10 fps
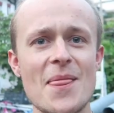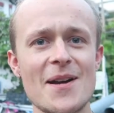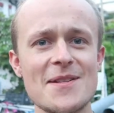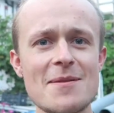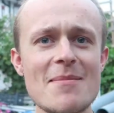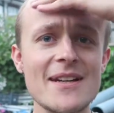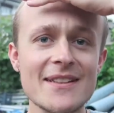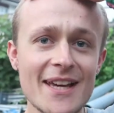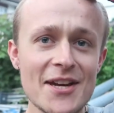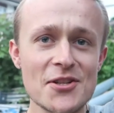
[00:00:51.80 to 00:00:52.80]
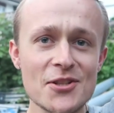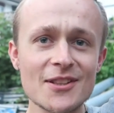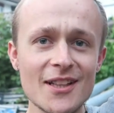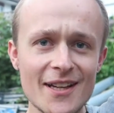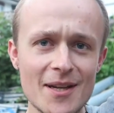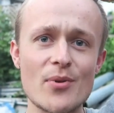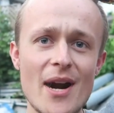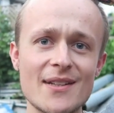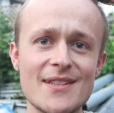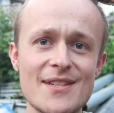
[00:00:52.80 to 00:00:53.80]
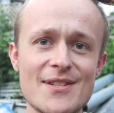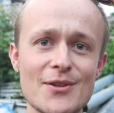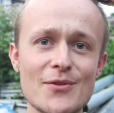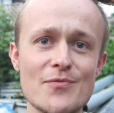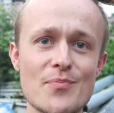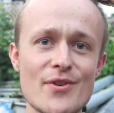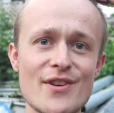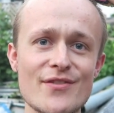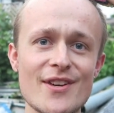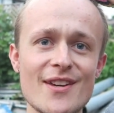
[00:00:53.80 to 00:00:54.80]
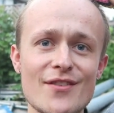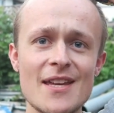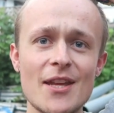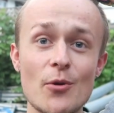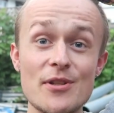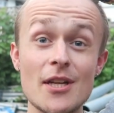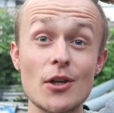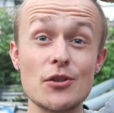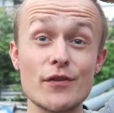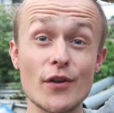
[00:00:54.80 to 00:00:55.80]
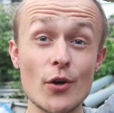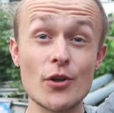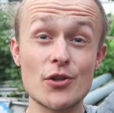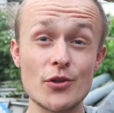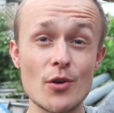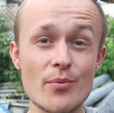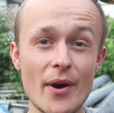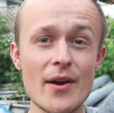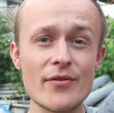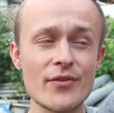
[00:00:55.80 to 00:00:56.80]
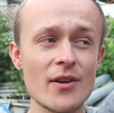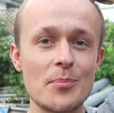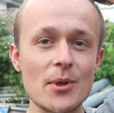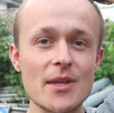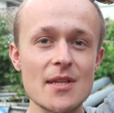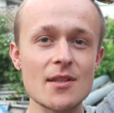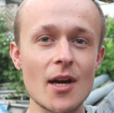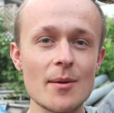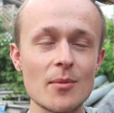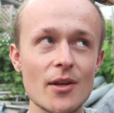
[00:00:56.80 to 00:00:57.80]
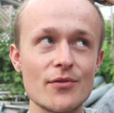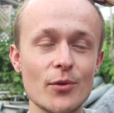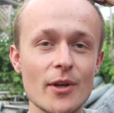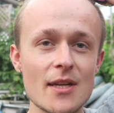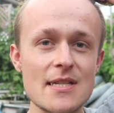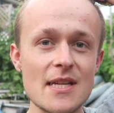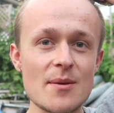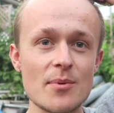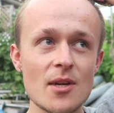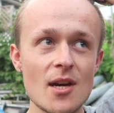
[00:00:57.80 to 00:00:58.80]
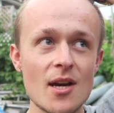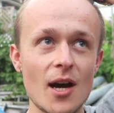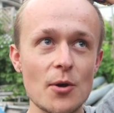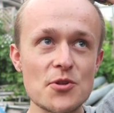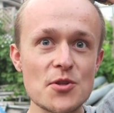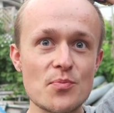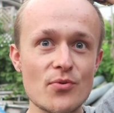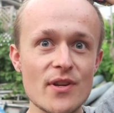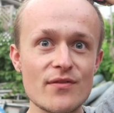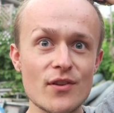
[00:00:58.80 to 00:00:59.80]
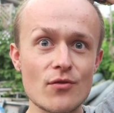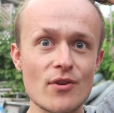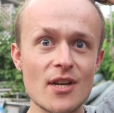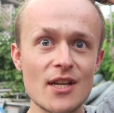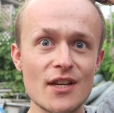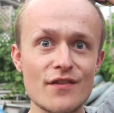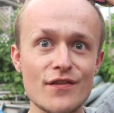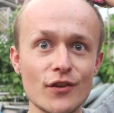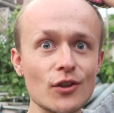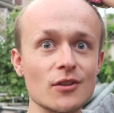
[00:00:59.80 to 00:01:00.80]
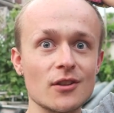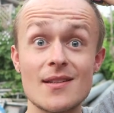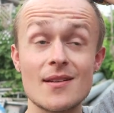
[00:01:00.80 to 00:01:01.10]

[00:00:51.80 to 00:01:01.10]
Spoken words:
I see meditation like a practice of breathing. They always tell you to focus on your breath, but this time, like falling asleep, I was just breathing really full.